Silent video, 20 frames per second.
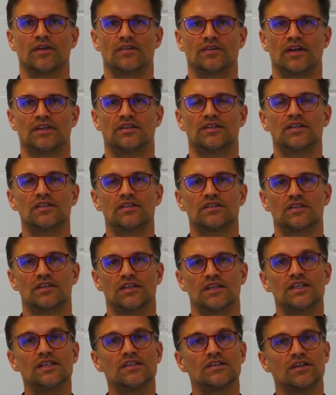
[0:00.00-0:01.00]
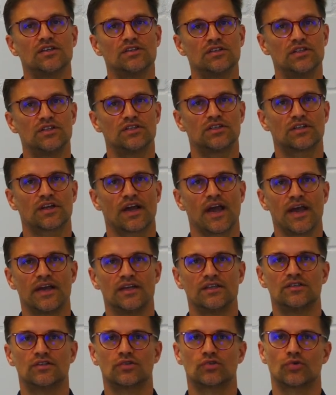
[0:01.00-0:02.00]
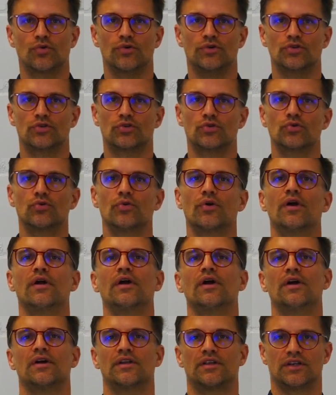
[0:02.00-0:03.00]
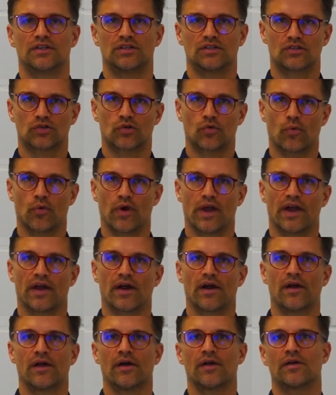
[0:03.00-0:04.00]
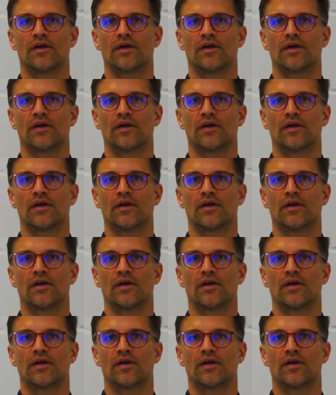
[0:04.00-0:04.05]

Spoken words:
that this is indeed the case to ensure that the squares